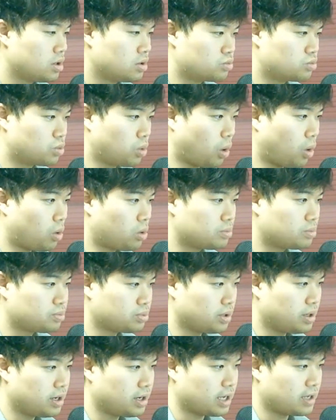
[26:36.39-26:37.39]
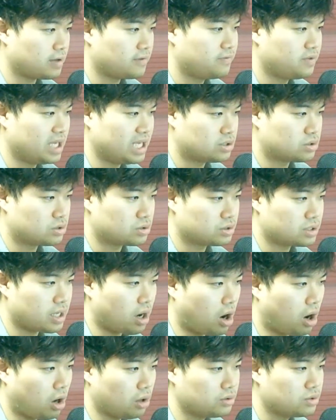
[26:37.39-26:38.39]
role-playing features
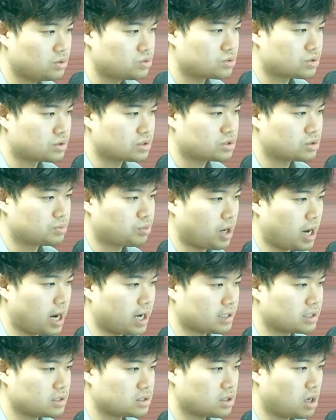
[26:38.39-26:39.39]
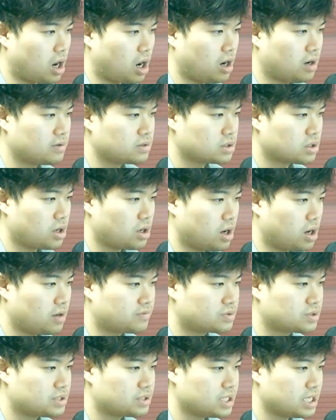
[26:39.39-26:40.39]
that allow users to practice
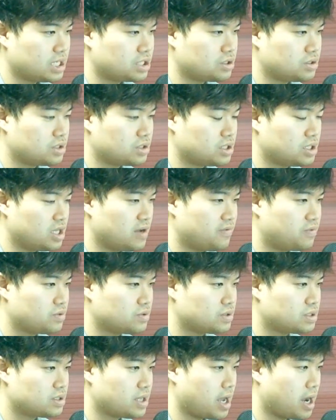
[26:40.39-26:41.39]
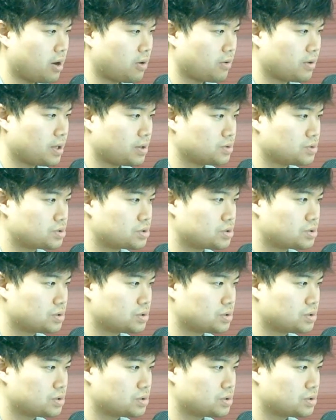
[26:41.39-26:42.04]
conversations in different scenarios.